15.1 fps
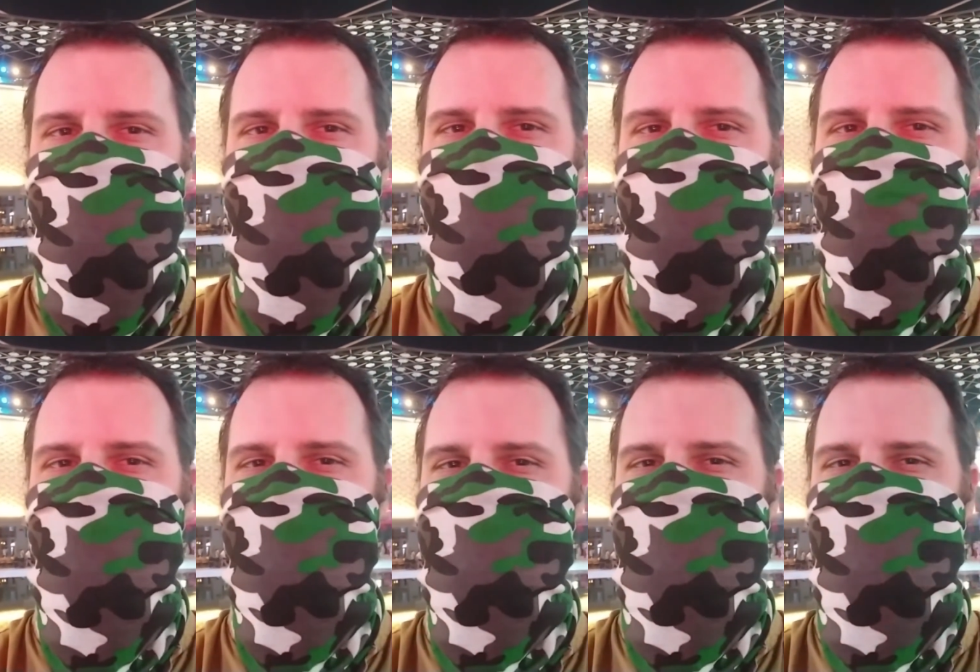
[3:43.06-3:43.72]

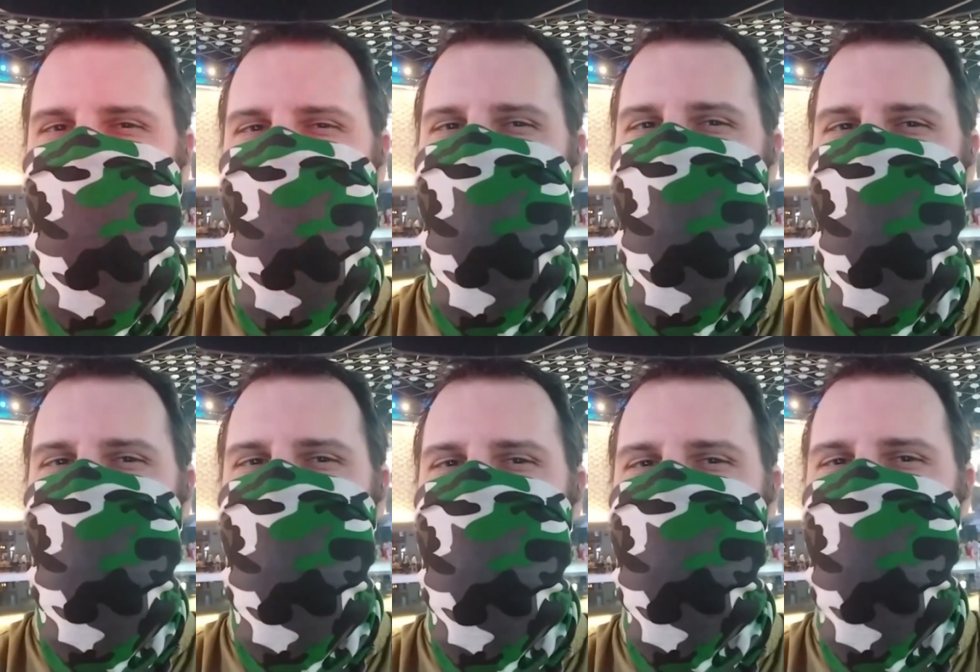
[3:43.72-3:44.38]

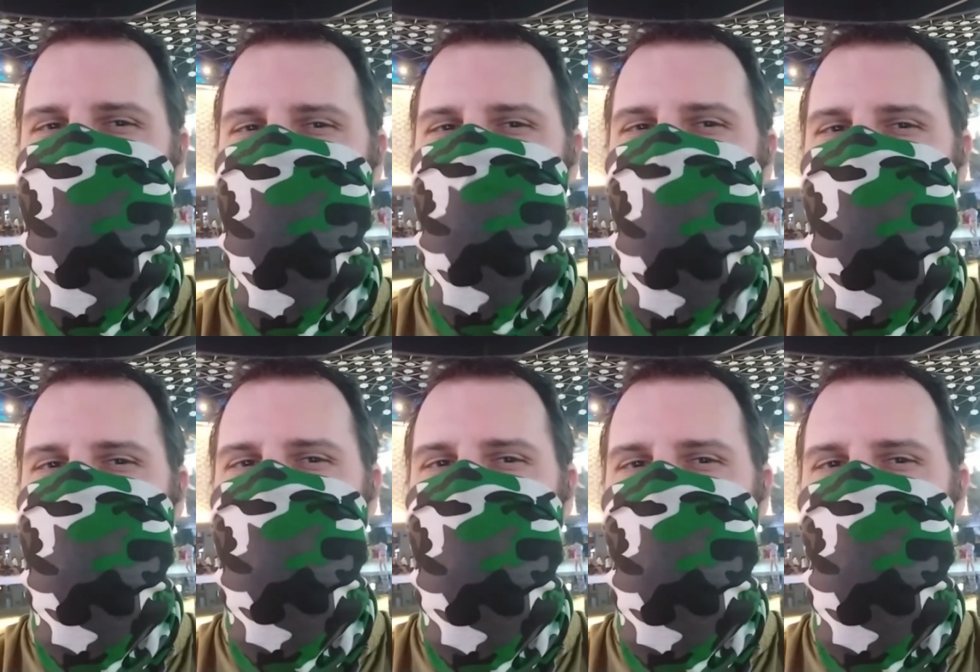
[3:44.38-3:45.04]
Interestingly, it is
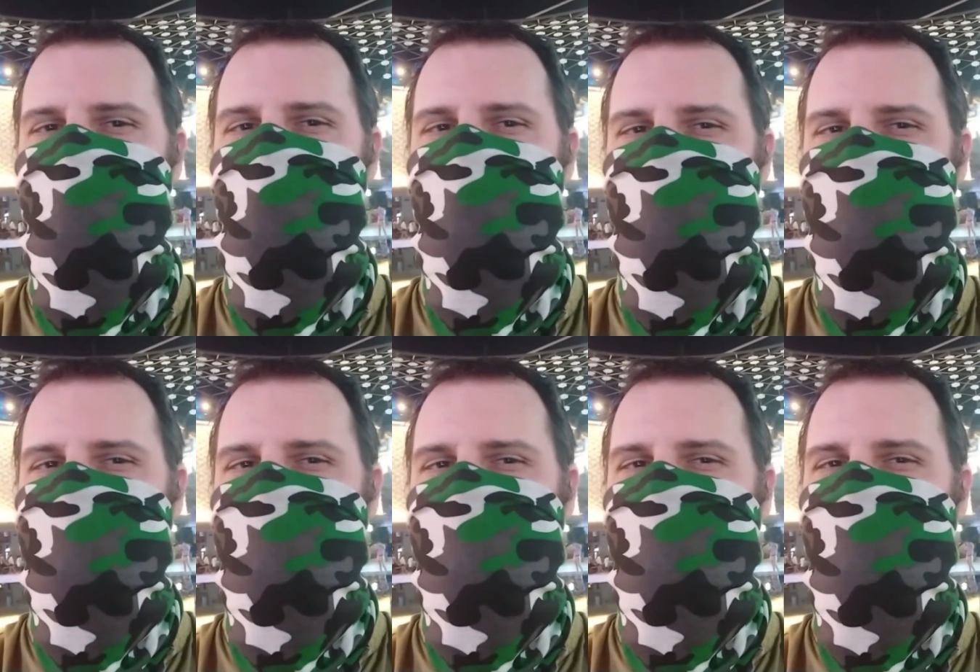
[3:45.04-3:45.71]
estimated that more
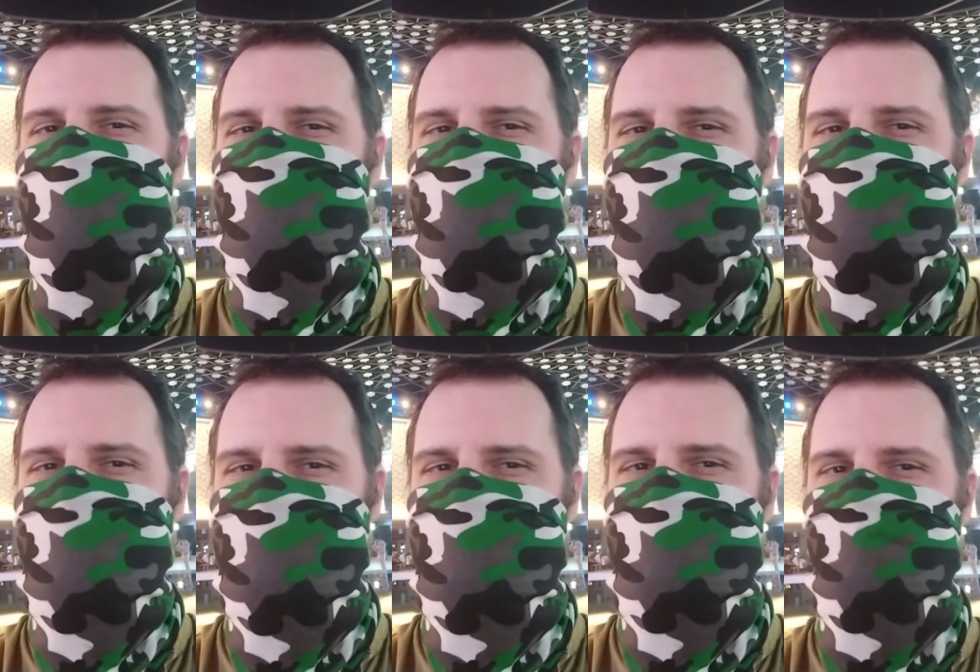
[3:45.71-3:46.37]
than
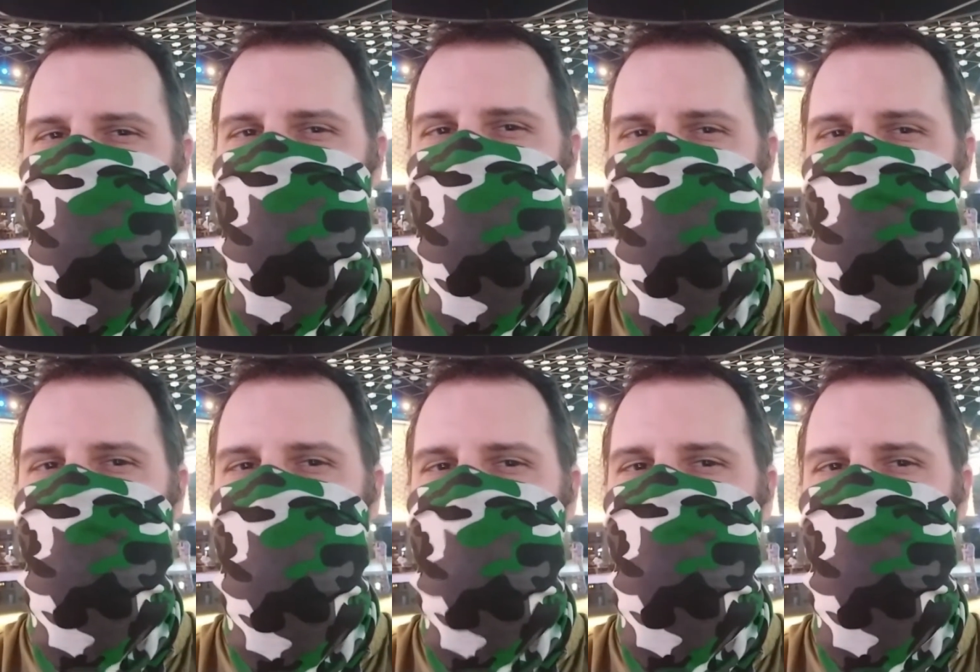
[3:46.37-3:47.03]
60%
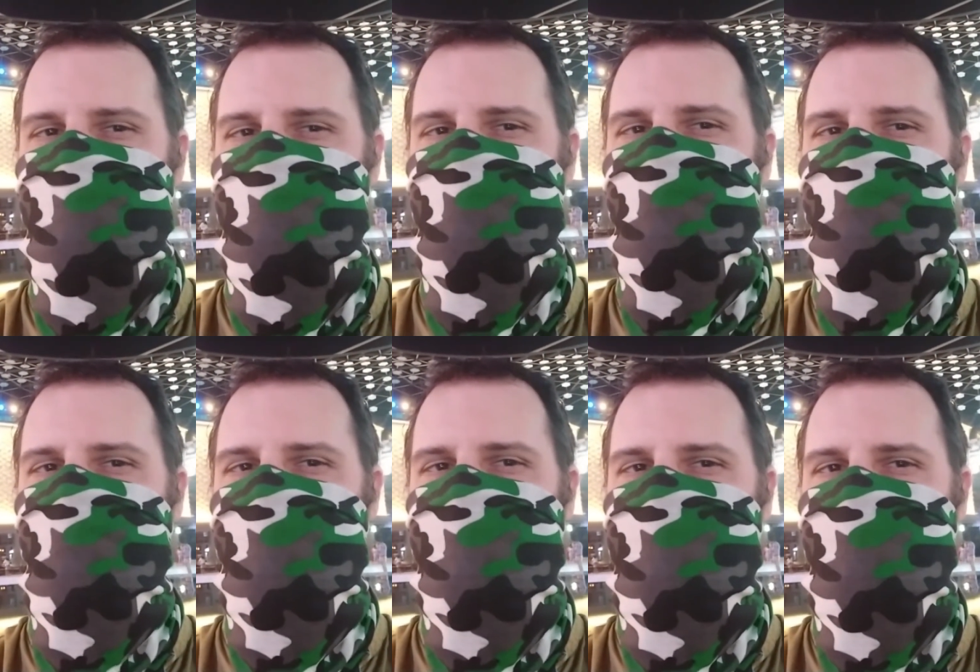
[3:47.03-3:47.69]
of people with
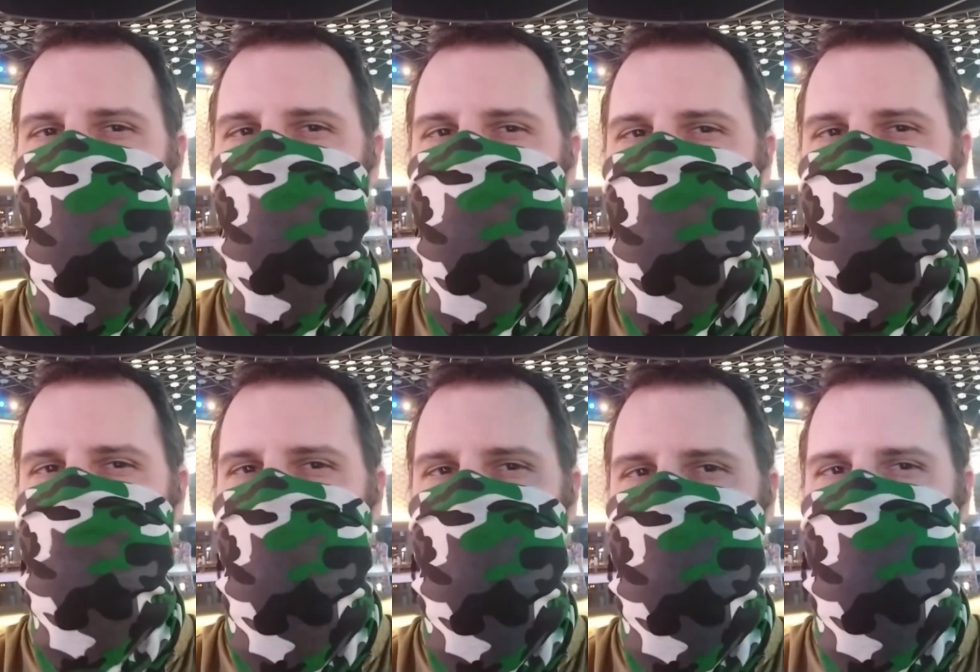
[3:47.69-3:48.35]
chronic
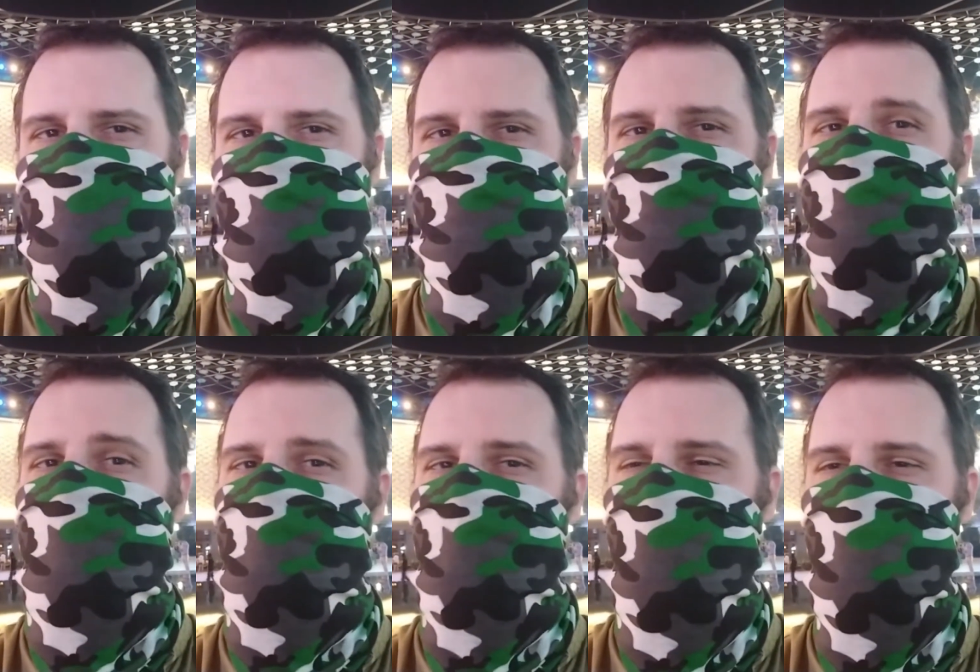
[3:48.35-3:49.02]
obstructive
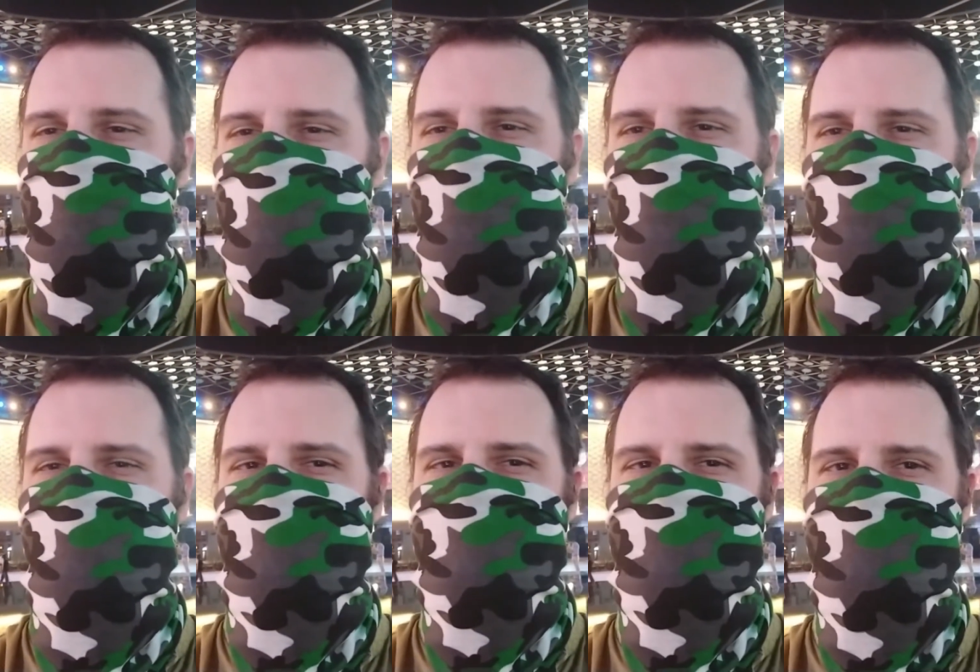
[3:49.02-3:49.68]

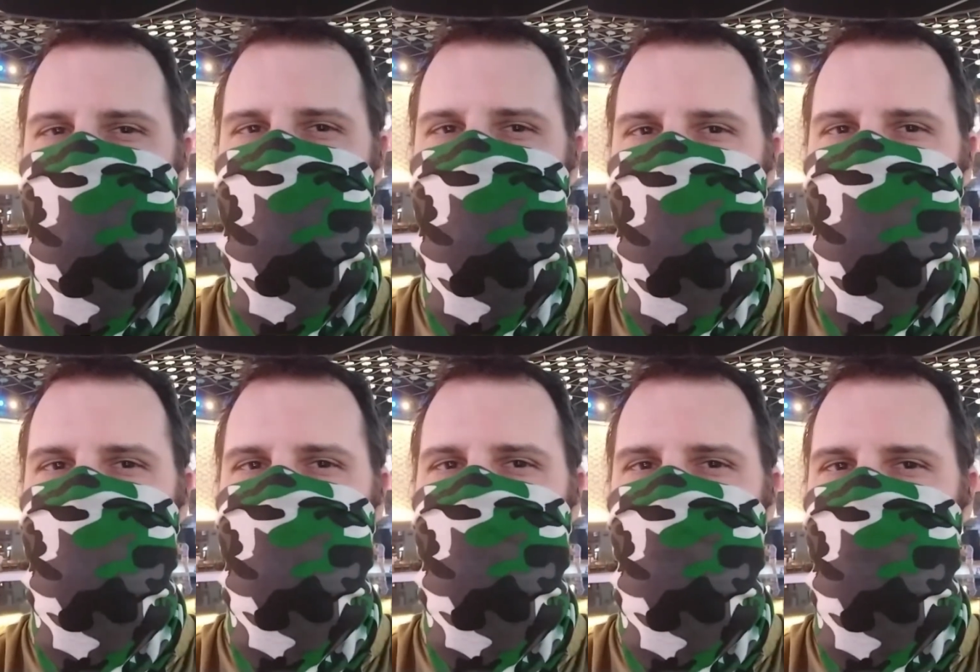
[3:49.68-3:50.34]
pulmonary
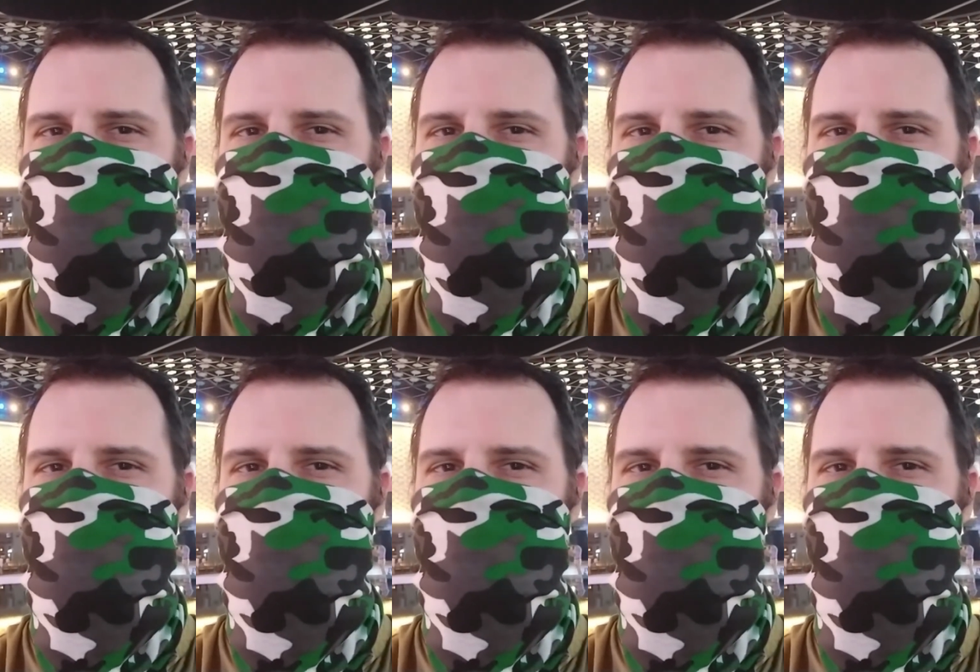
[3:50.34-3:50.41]
disease, or